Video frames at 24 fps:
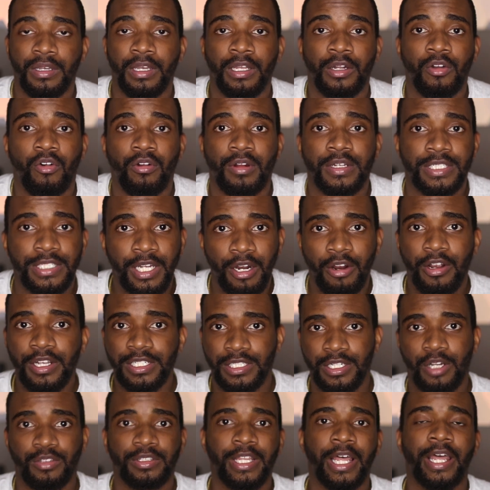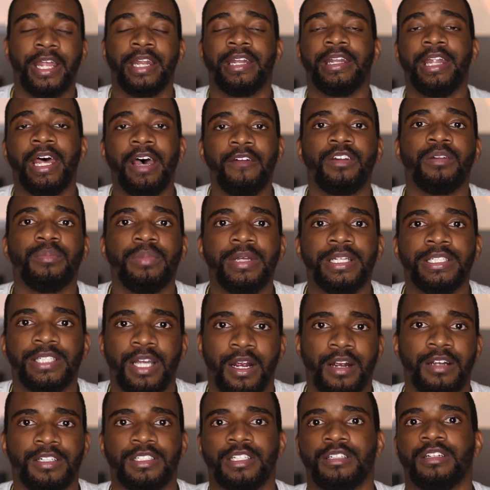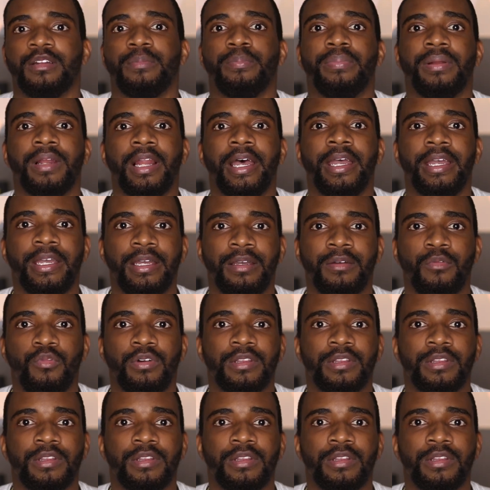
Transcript: And on a serious note, that inevitably turns into playing